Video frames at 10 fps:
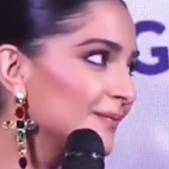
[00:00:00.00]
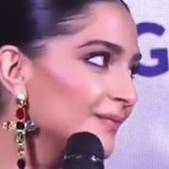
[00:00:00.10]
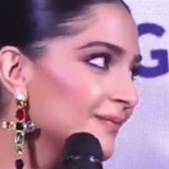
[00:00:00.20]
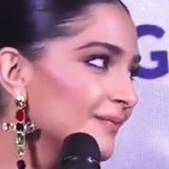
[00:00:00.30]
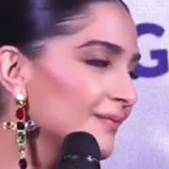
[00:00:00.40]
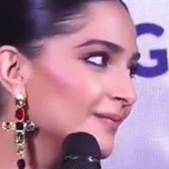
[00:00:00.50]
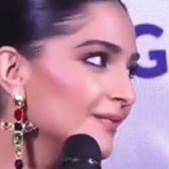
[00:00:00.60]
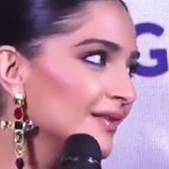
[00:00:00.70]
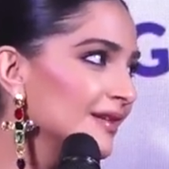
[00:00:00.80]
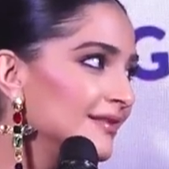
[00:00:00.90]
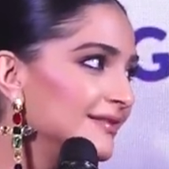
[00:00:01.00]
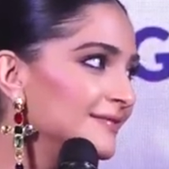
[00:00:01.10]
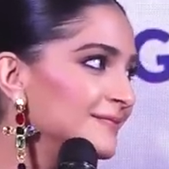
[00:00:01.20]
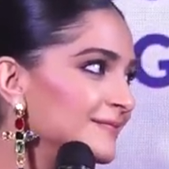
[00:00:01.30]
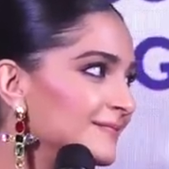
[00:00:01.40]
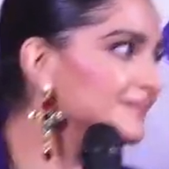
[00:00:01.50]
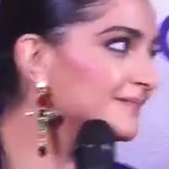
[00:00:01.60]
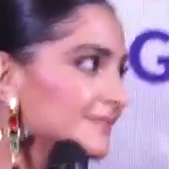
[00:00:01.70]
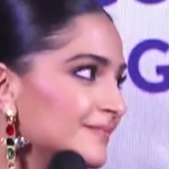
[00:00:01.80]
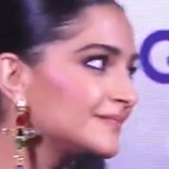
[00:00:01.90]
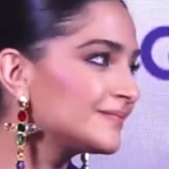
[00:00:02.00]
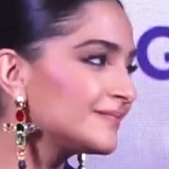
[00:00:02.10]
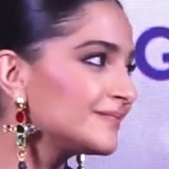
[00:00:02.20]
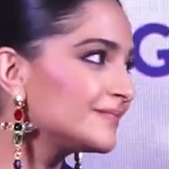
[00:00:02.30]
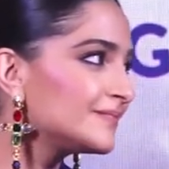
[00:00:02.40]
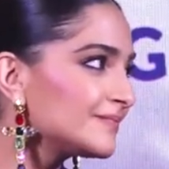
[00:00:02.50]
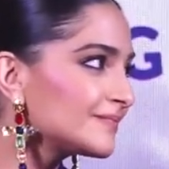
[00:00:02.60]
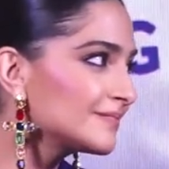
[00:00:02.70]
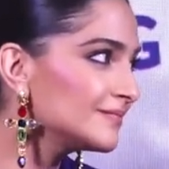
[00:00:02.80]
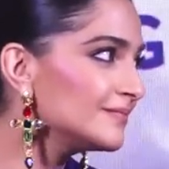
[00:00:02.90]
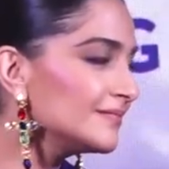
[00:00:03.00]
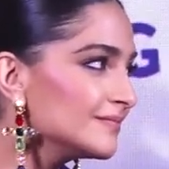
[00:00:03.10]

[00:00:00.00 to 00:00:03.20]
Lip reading: So studies have shown that, you know, if you take